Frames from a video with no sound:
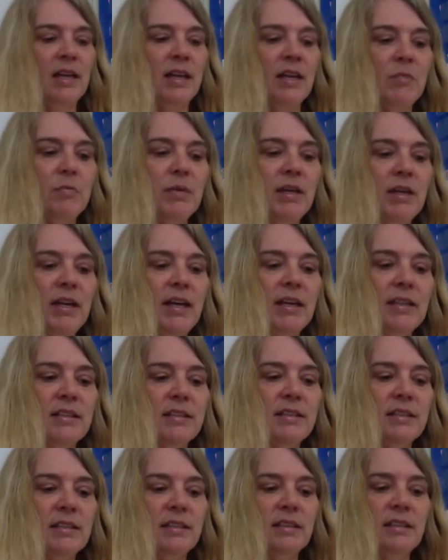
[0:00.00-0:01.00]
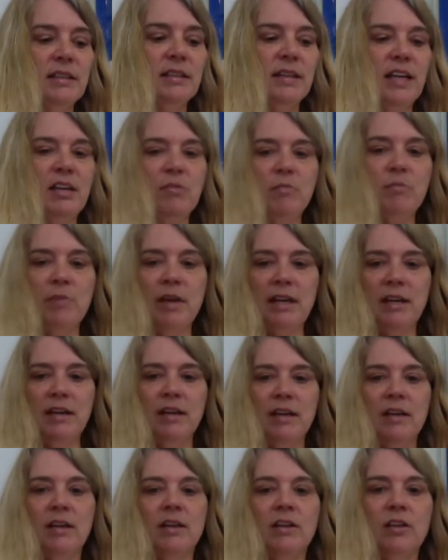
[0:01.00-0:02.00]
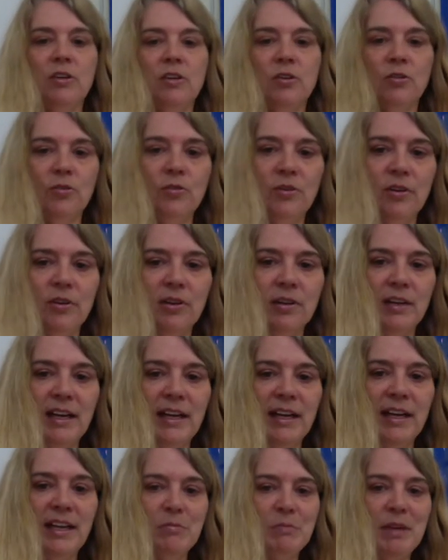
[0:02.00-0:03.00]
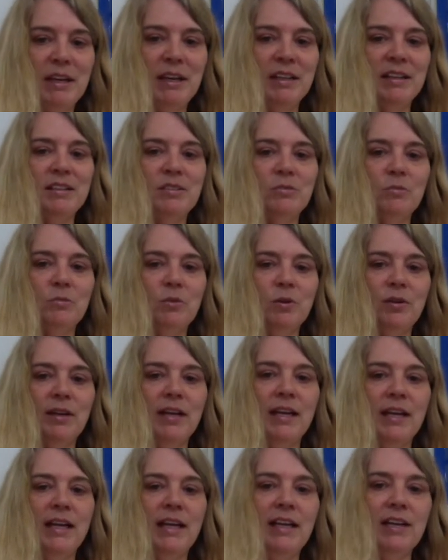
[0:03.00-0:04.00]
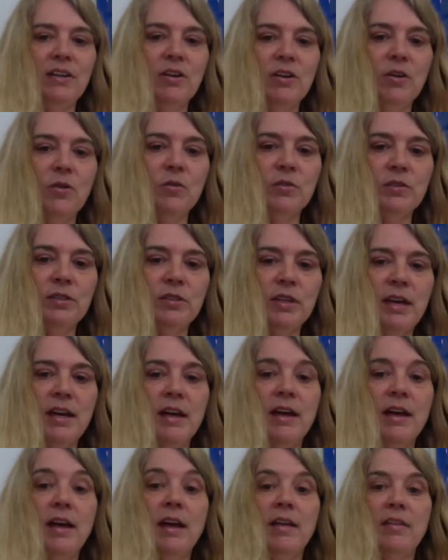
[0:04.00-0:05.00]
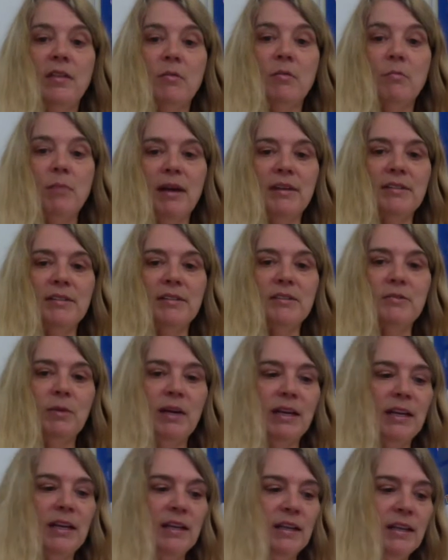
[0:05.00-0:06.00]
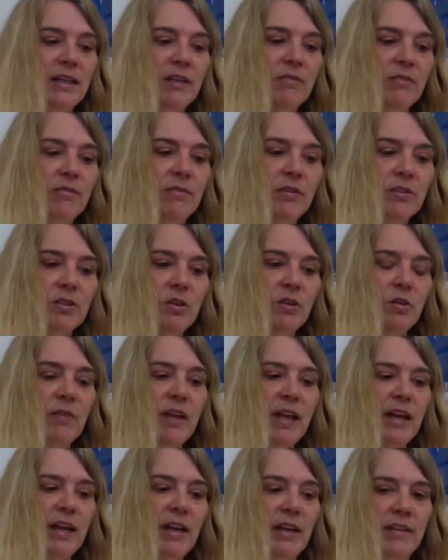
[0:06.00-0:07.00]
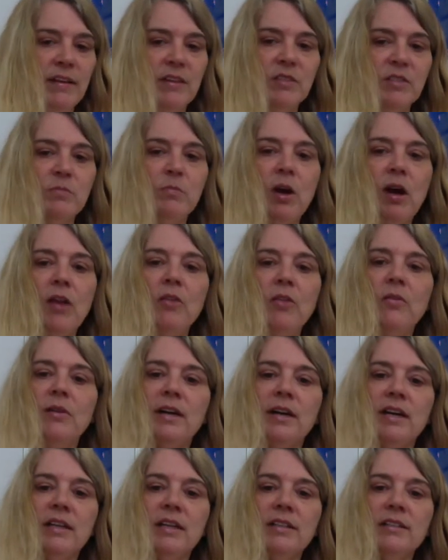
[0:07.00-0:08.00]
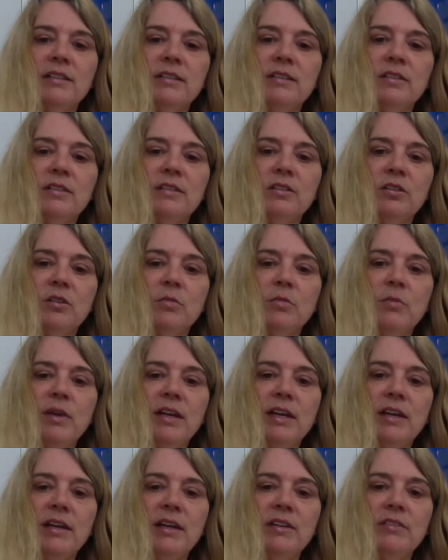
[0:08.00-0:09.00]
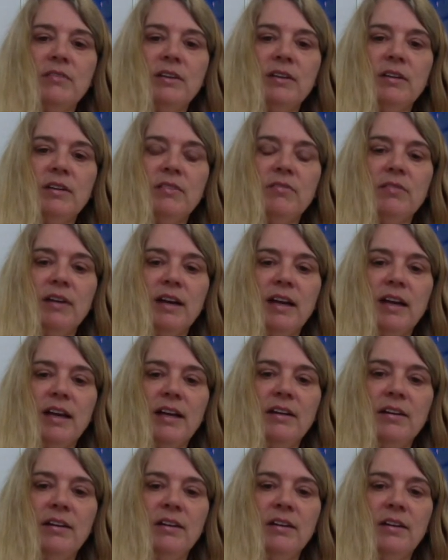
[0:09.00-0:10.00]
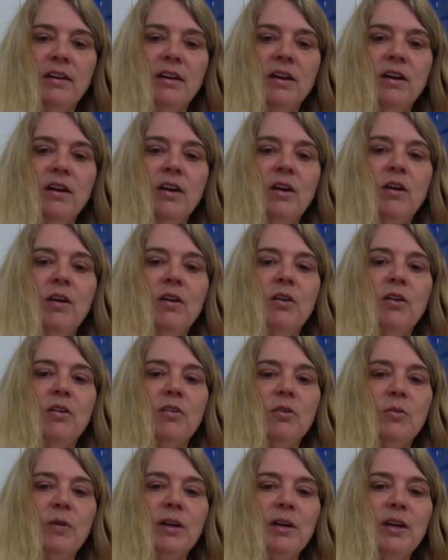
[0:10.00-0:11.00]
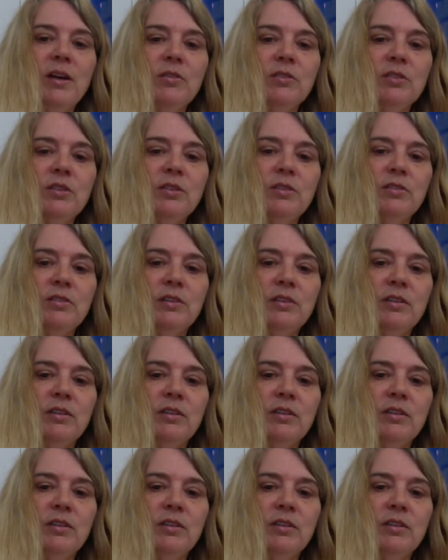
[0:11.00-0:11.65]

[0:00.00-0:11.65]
because he made you and he made this world and he knows the best way to live. So if anything's bothering us or making us feel afraid, who do we go to?